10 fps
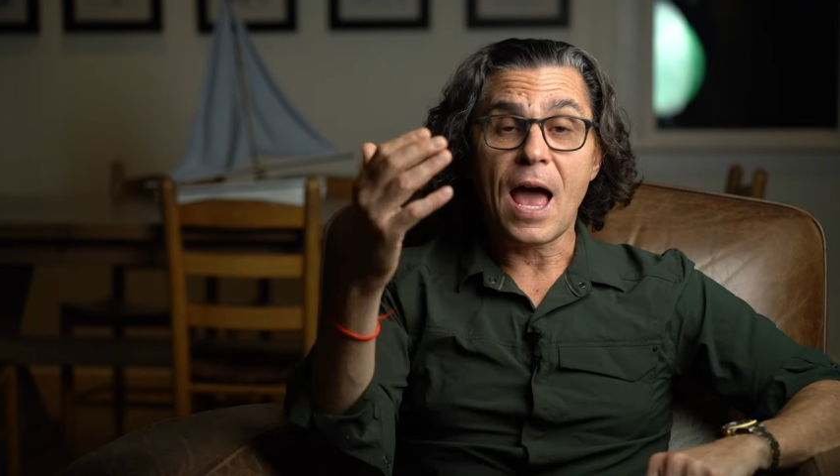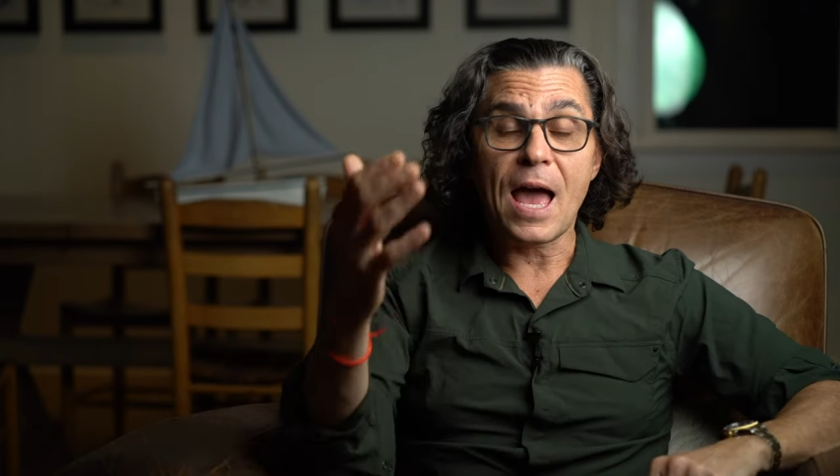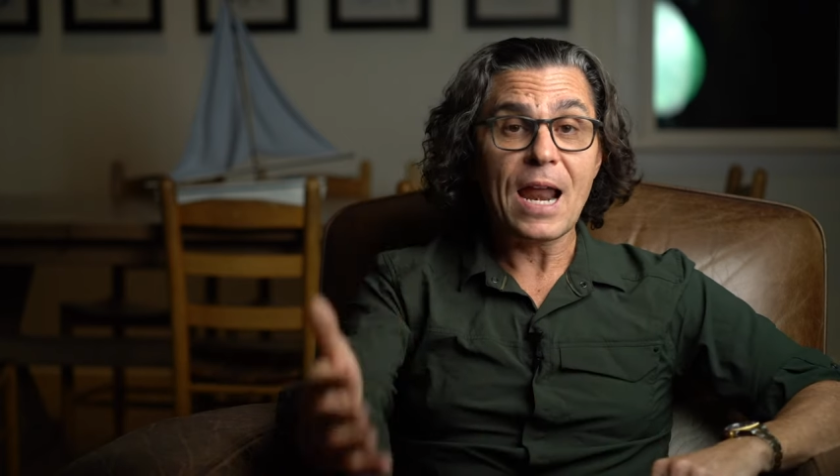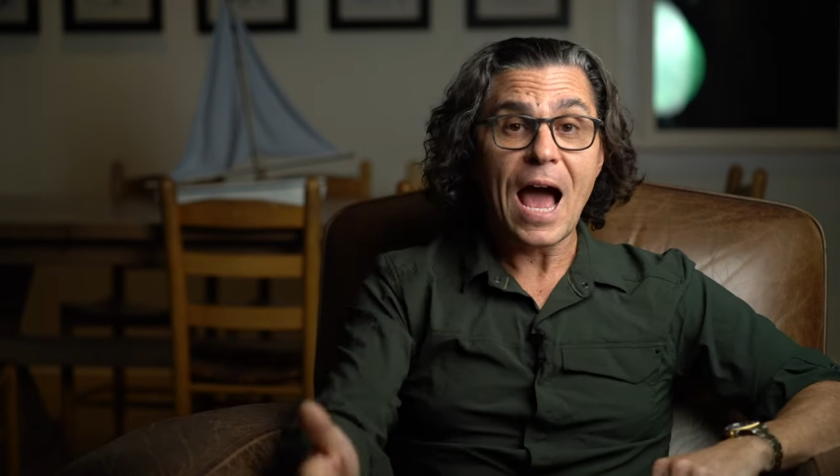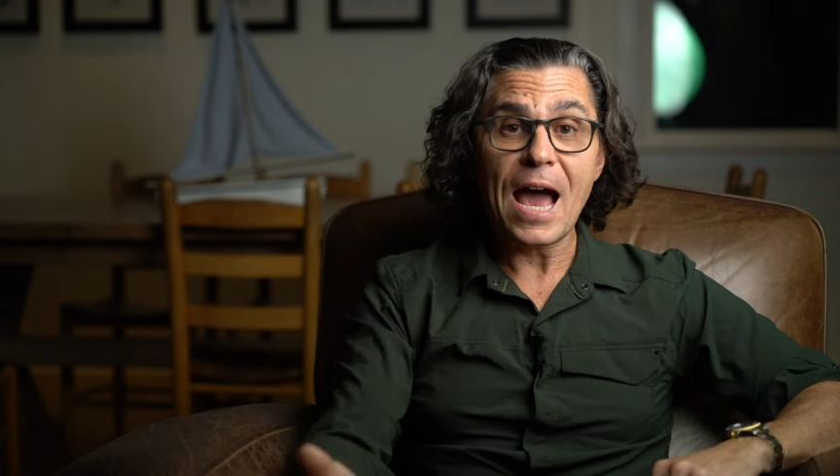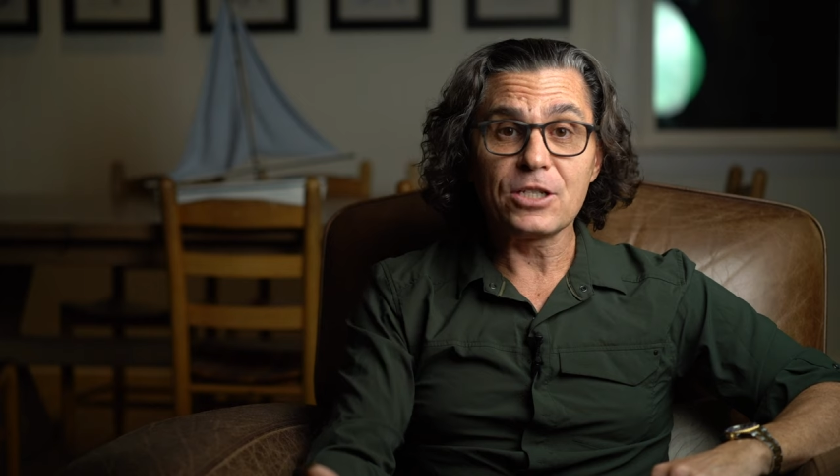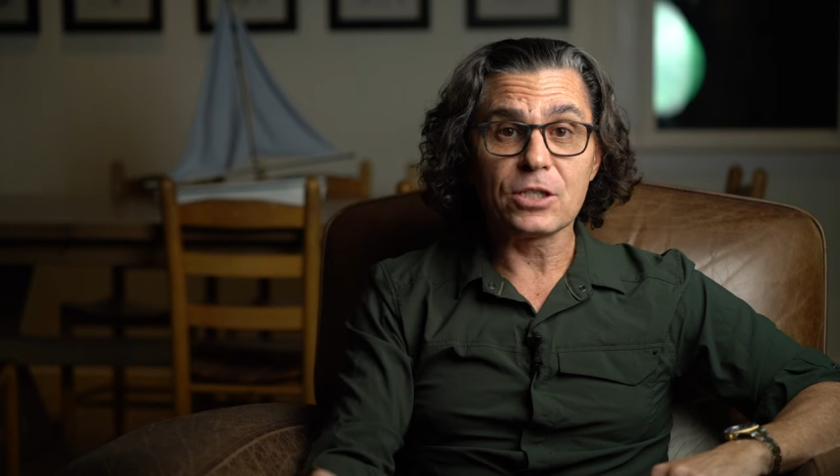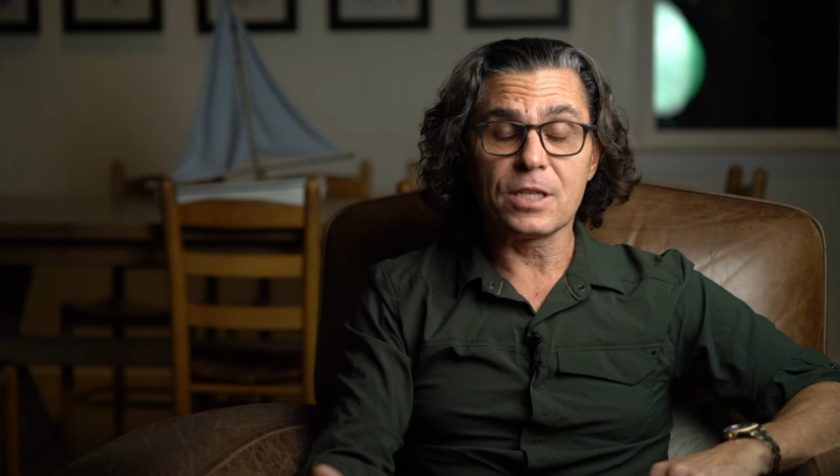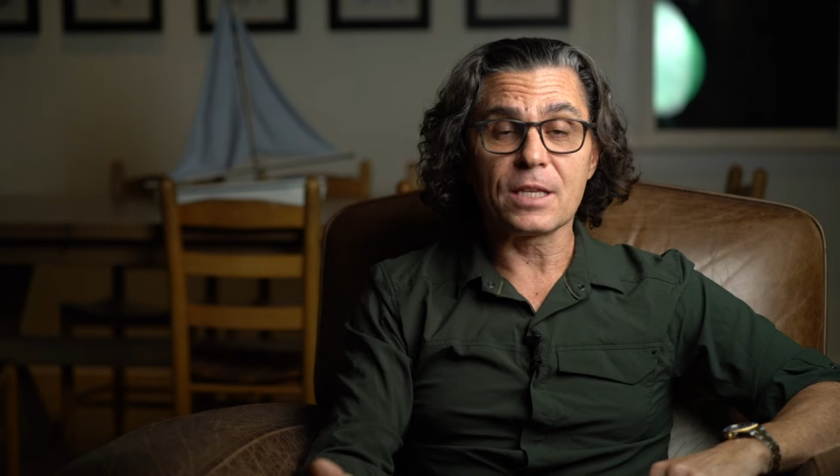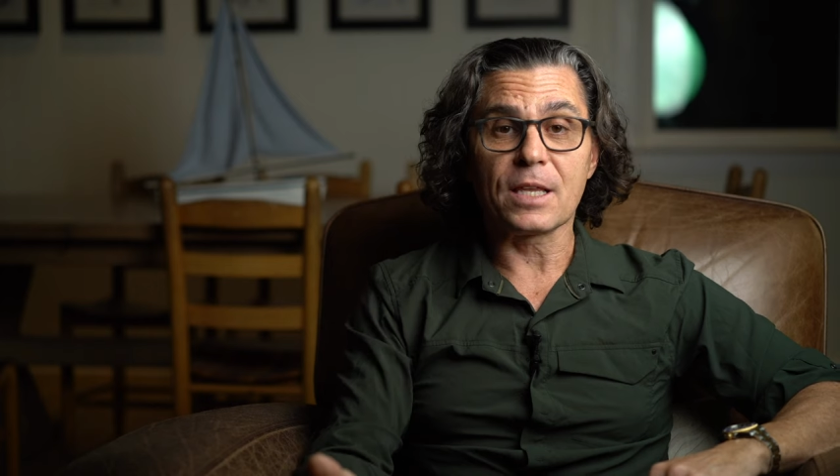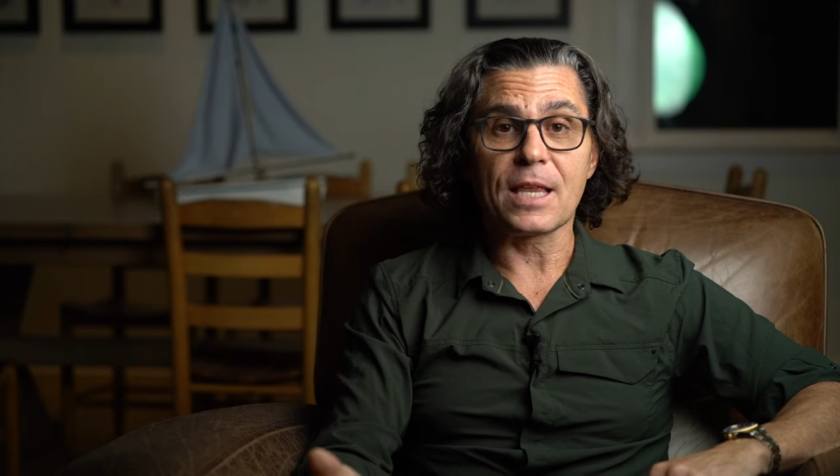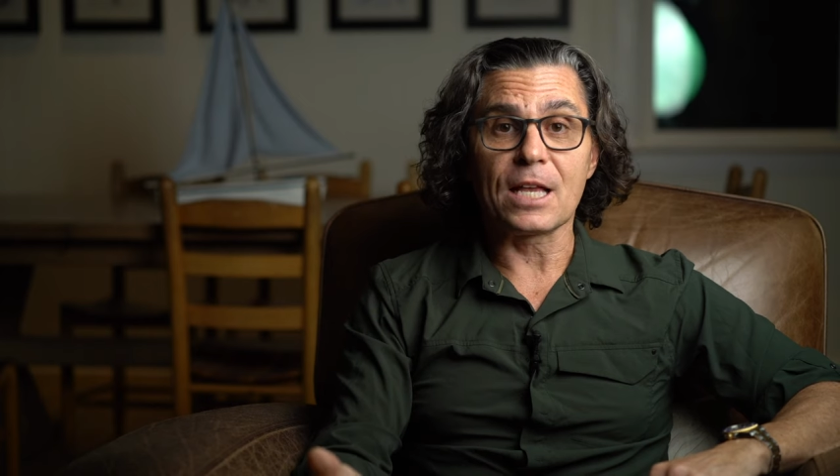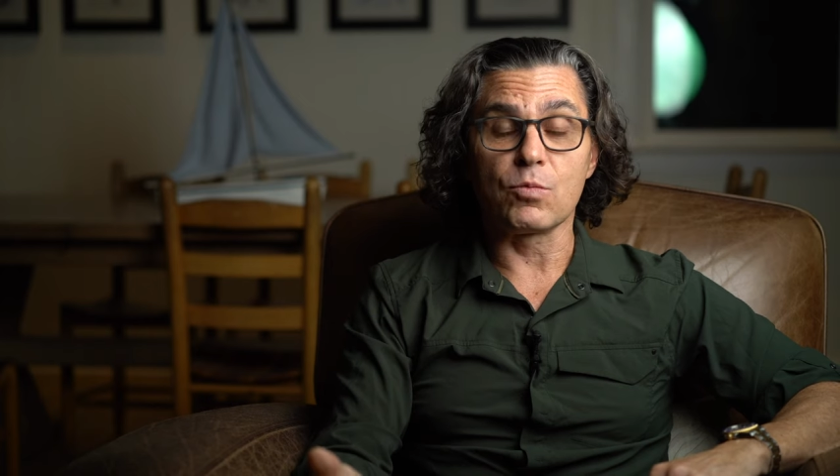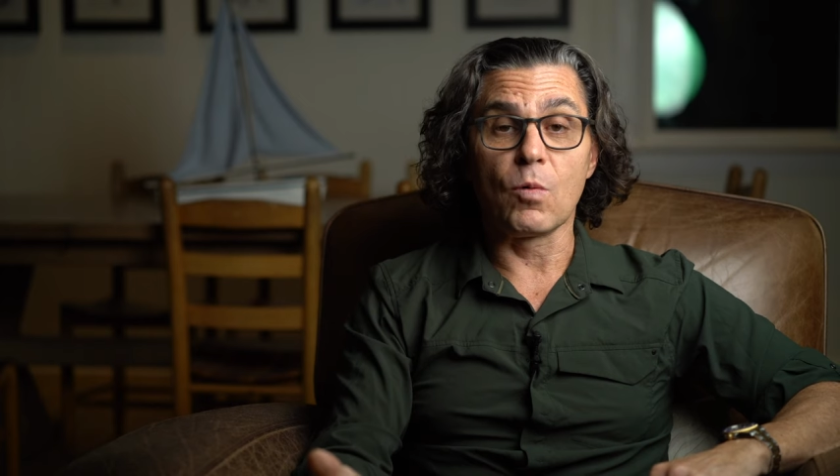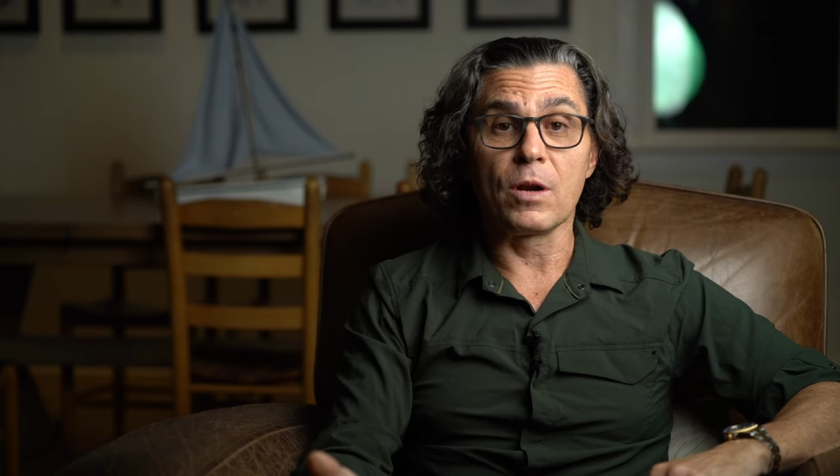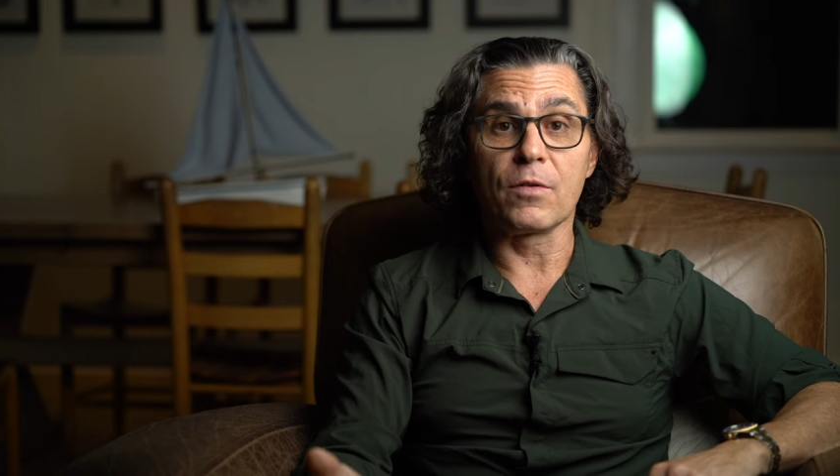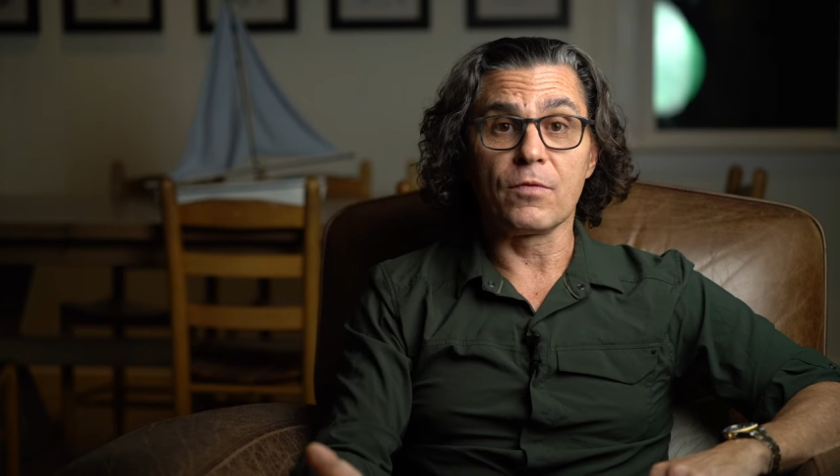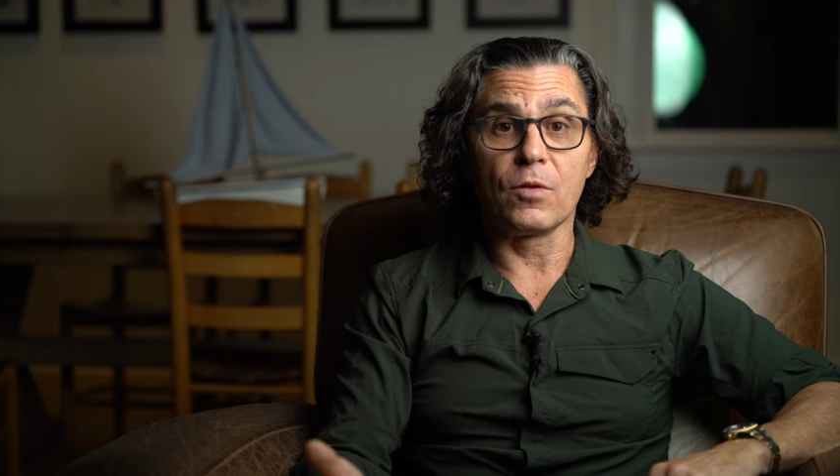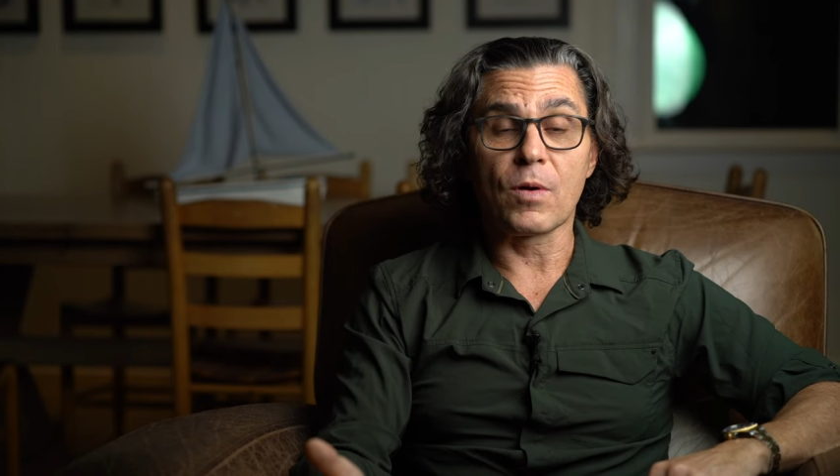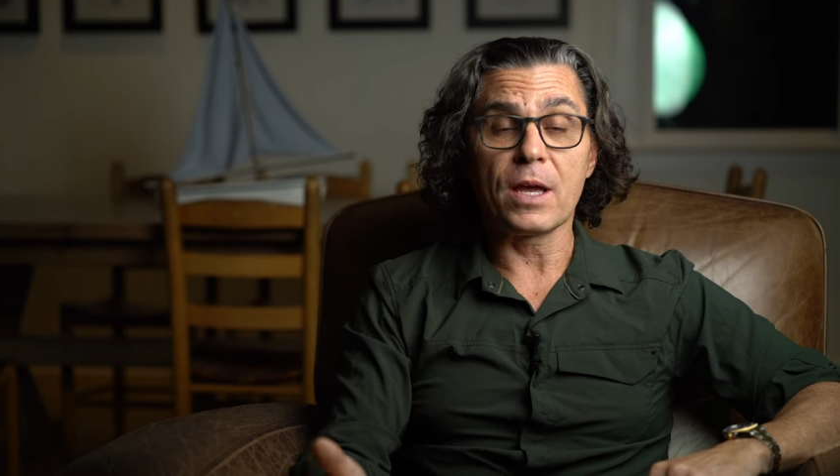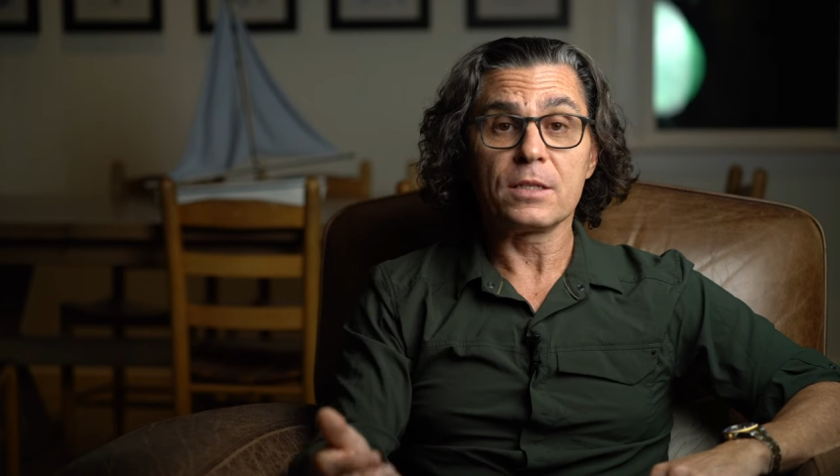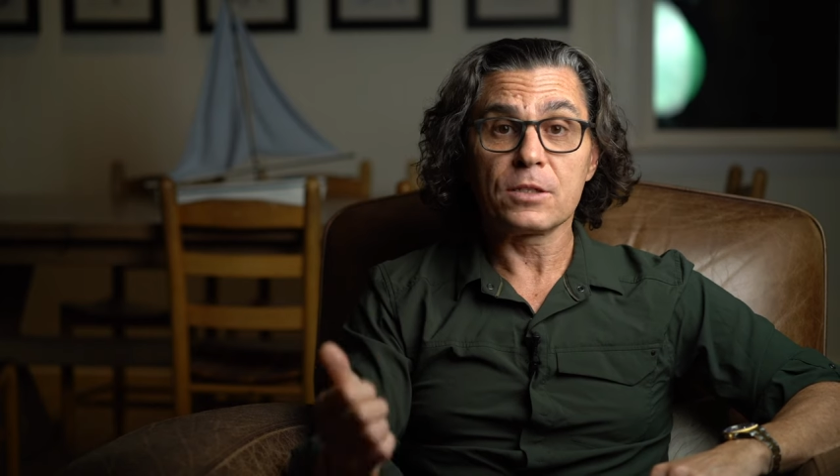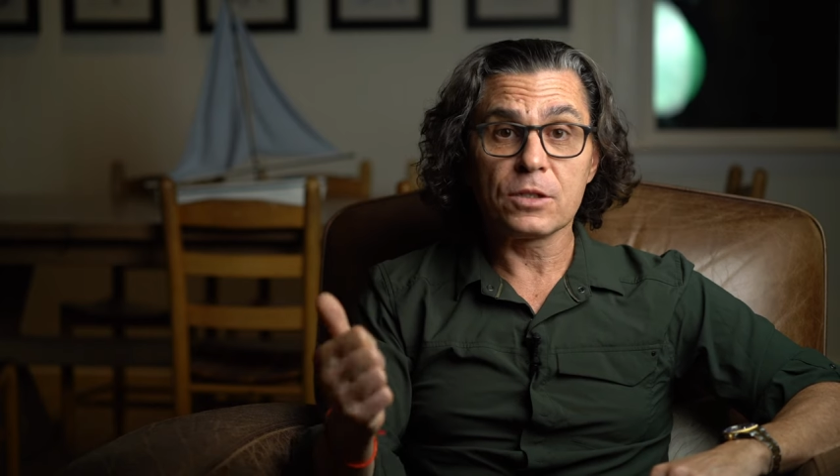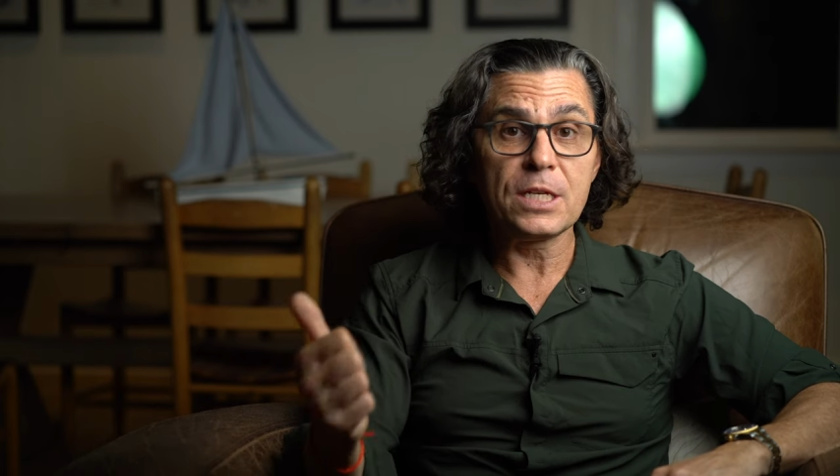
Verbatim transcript: and I just think that that's wonderful, right?